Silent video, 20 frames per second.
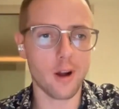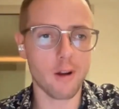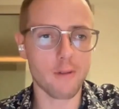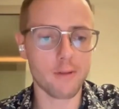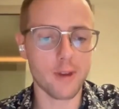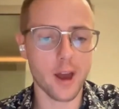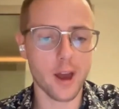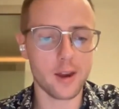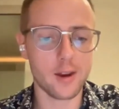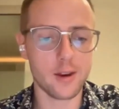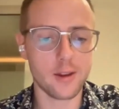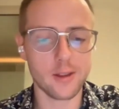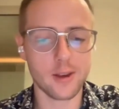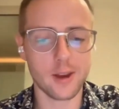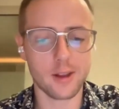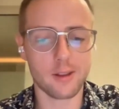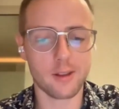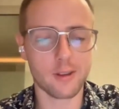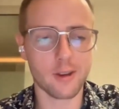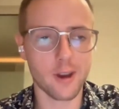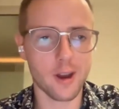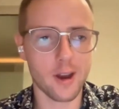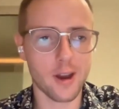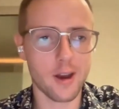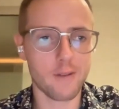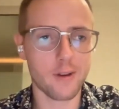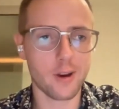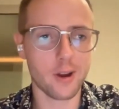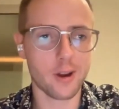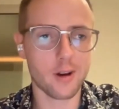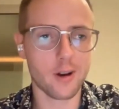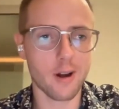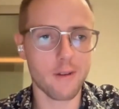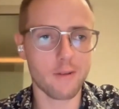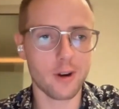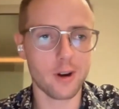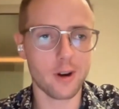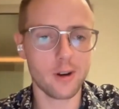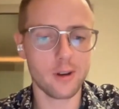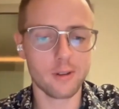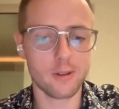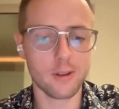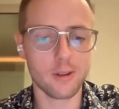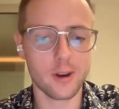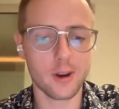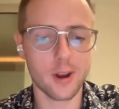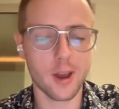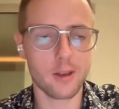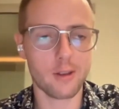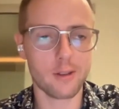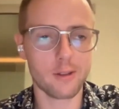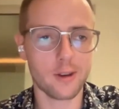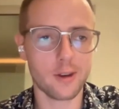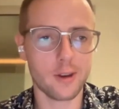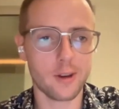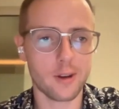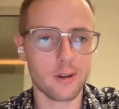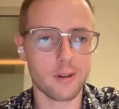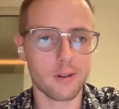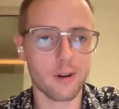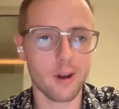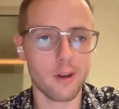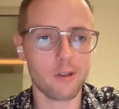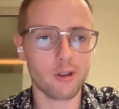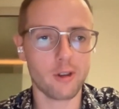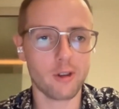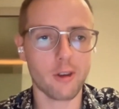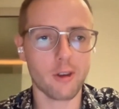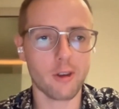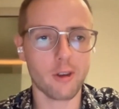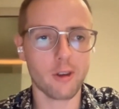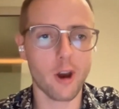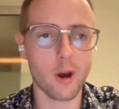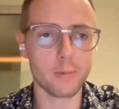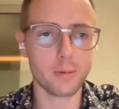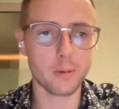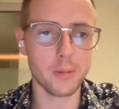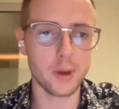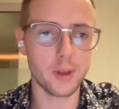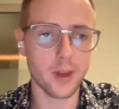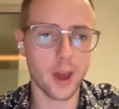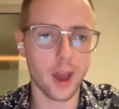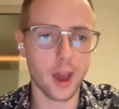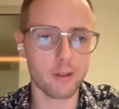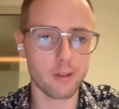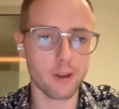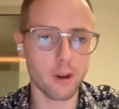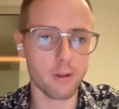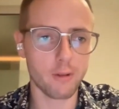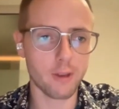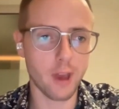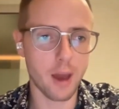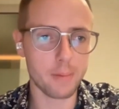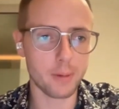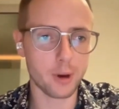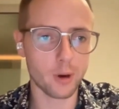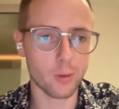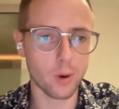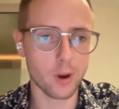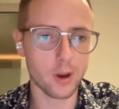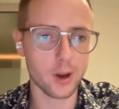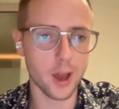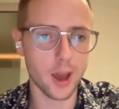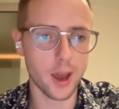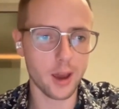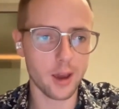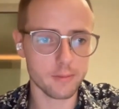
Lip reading: love that. That's very clever. Zendesk integrations. I hope to meet the SEO of Zapier one day.